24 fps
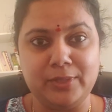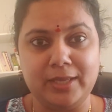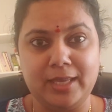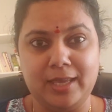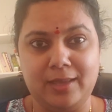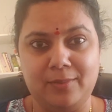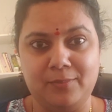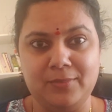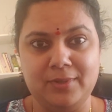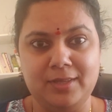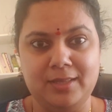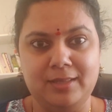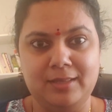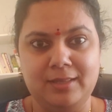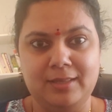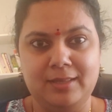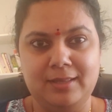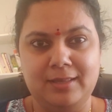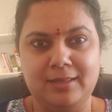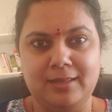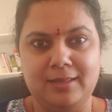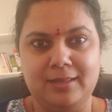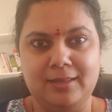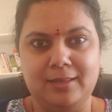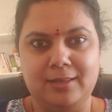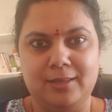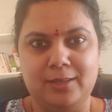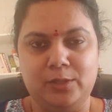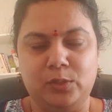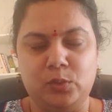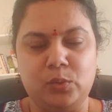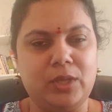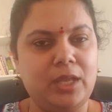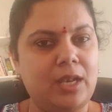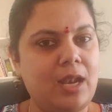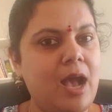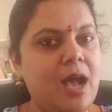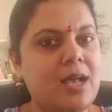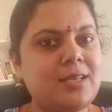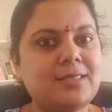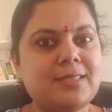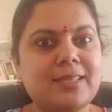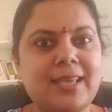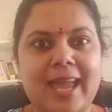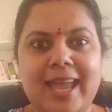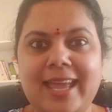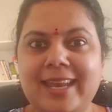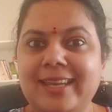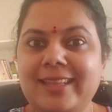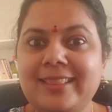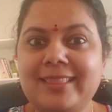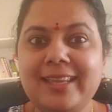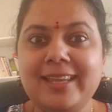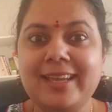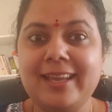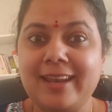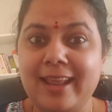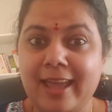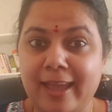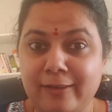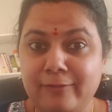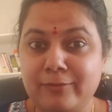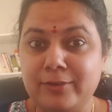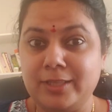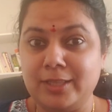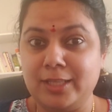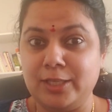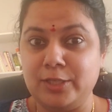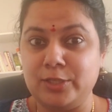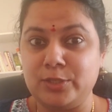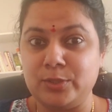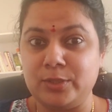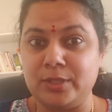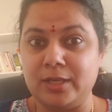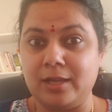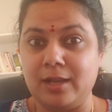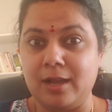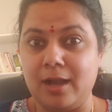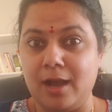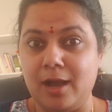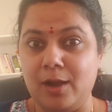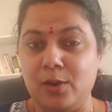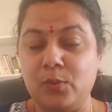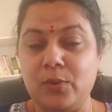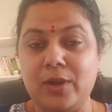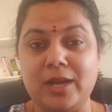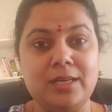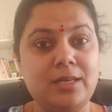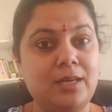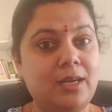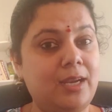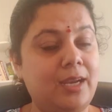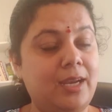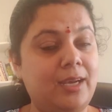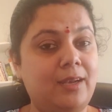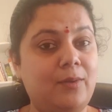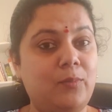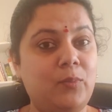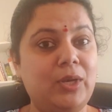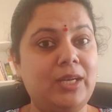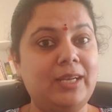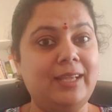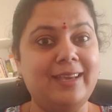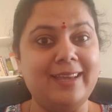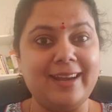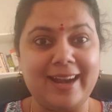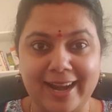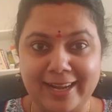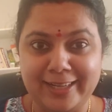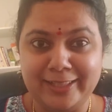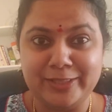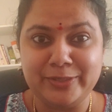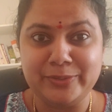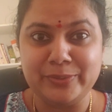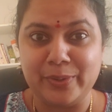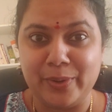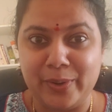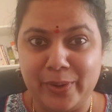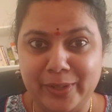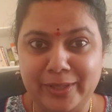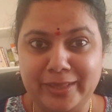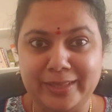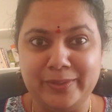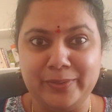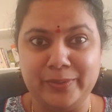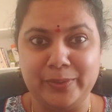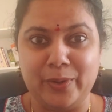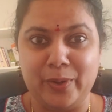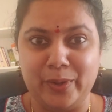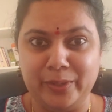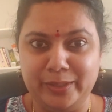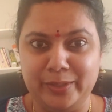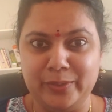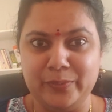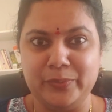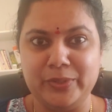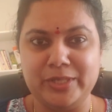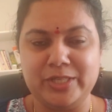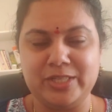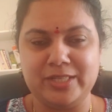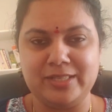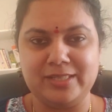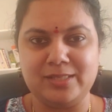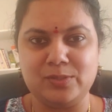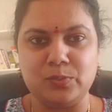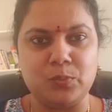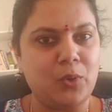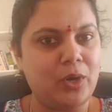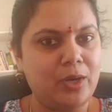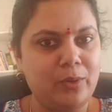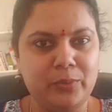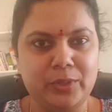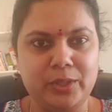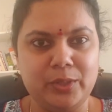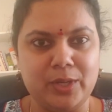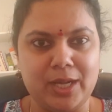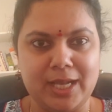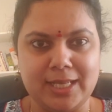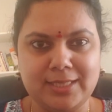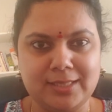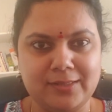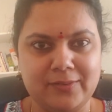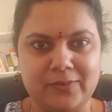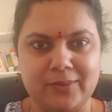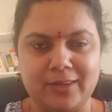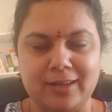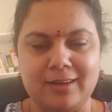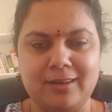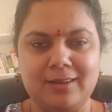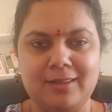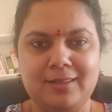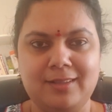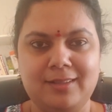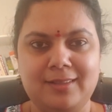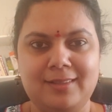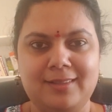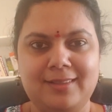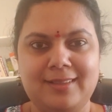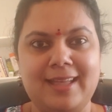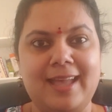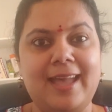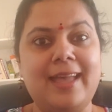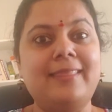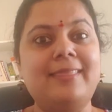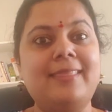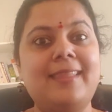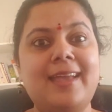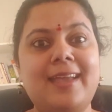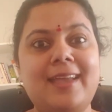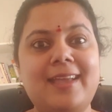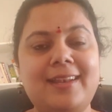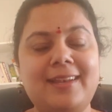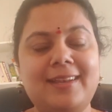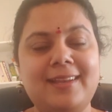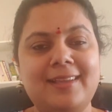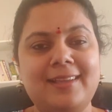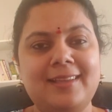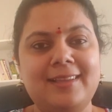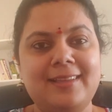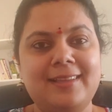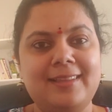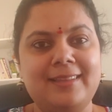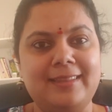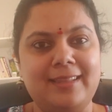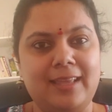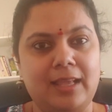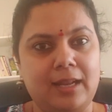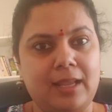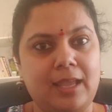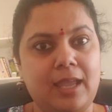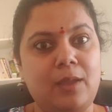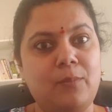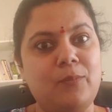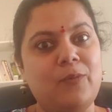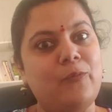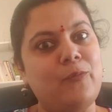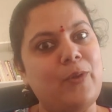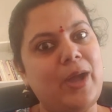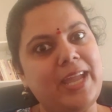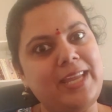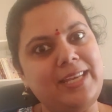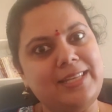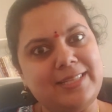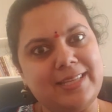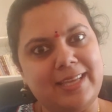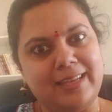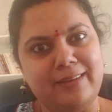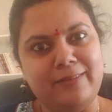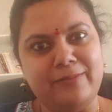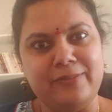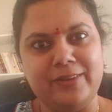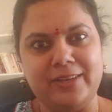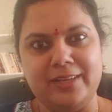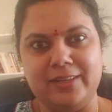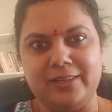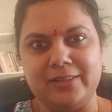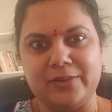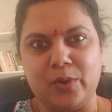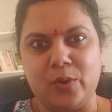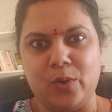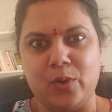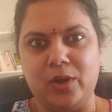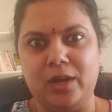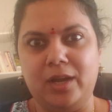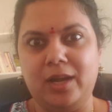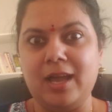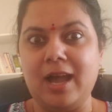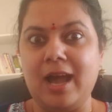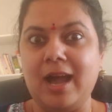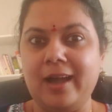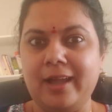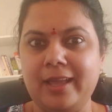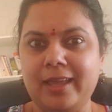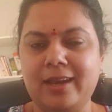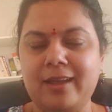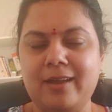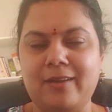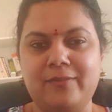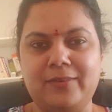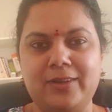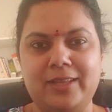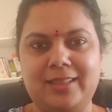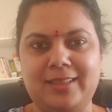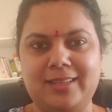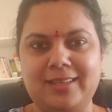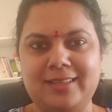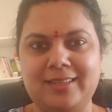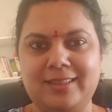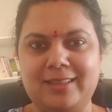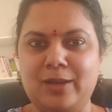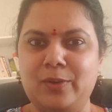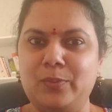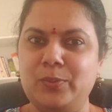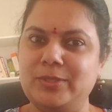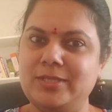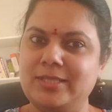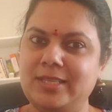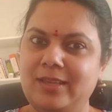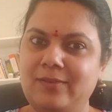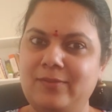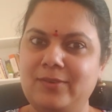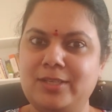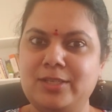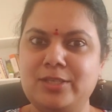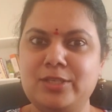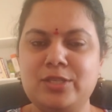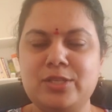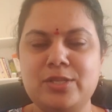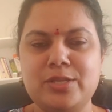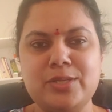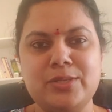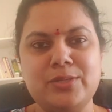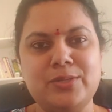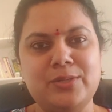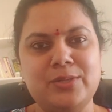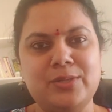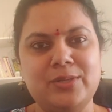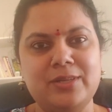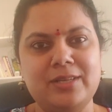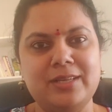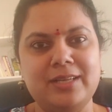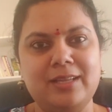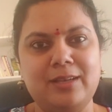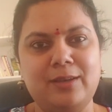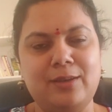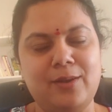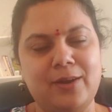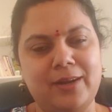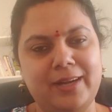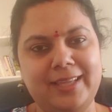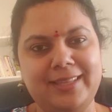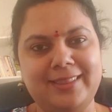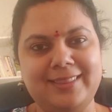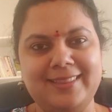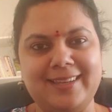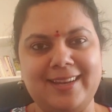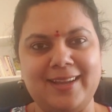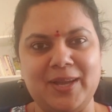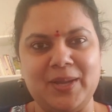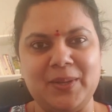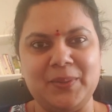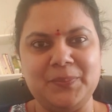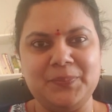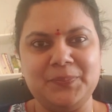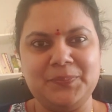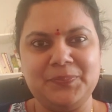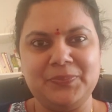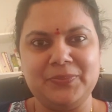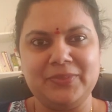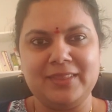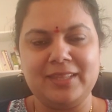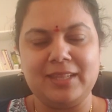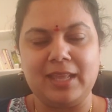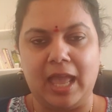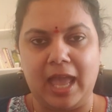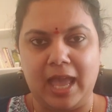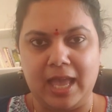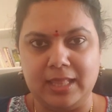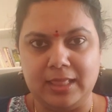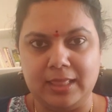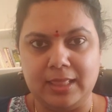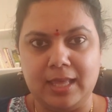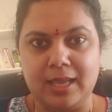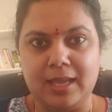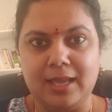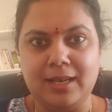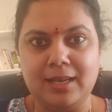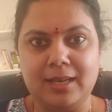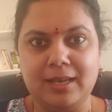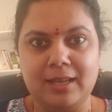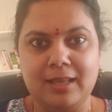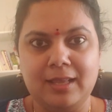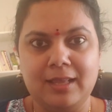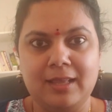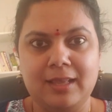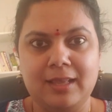came. You can ask anything and everything to the cow, and it will grant you all your wishes, whatever you ask for. And then there came a white elephant called Airavat that was given to Lord Indra. And then